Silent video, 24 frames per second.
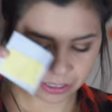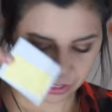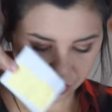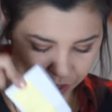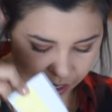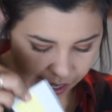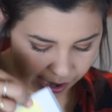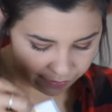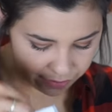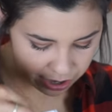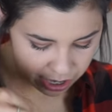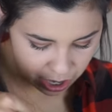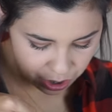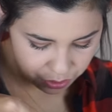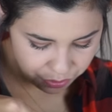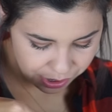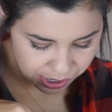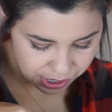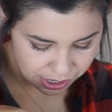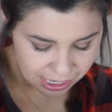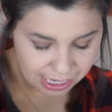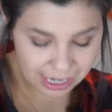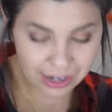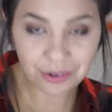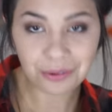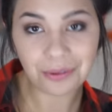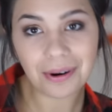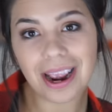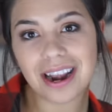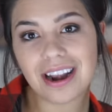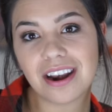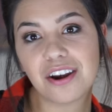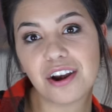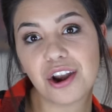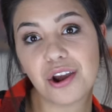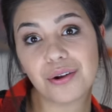You never know when you need to
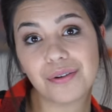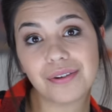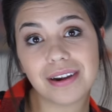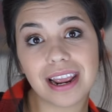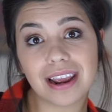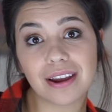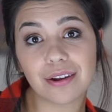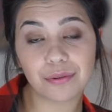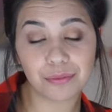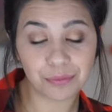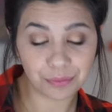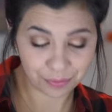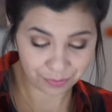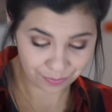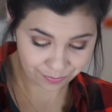write a note down